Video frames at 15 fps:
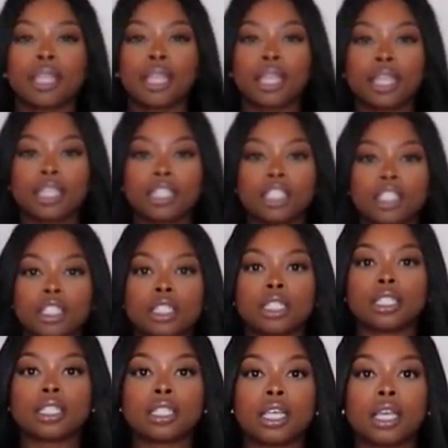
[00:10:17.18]
It is
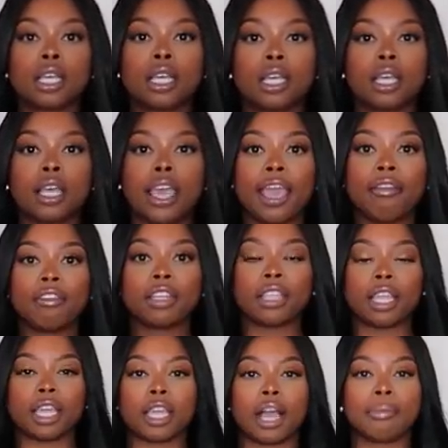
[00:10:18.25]
just
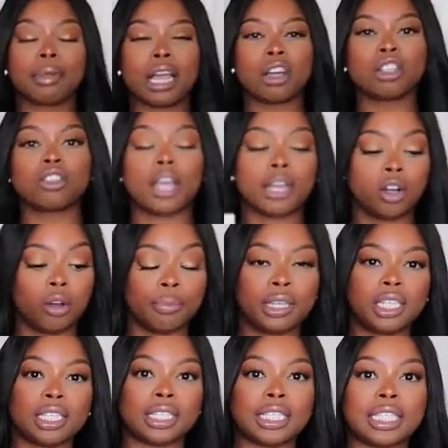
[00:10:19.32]
everything. I'm not gonna try it on
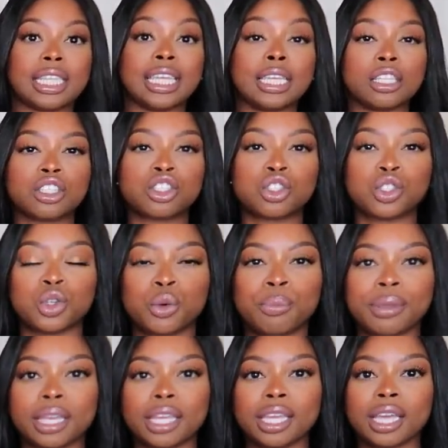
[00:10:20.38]
because it is too
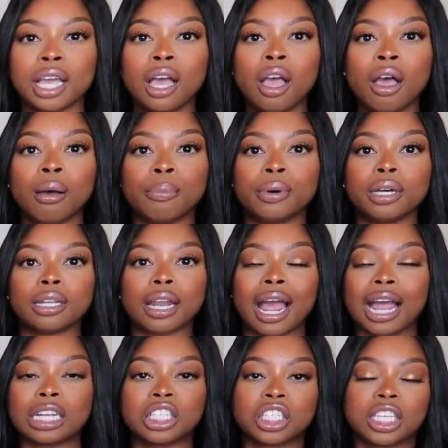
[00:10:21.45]
big, but
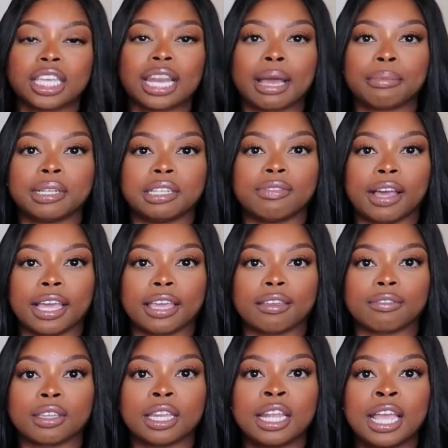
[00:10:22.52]
I just cannot believe I
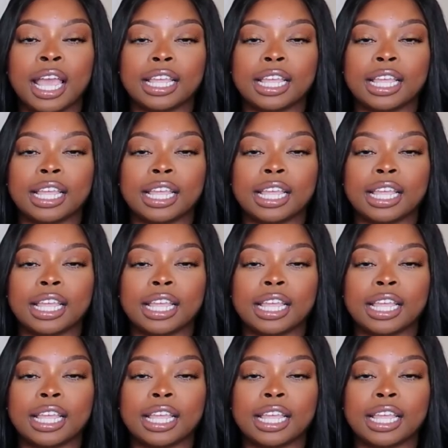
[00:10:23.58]
have it.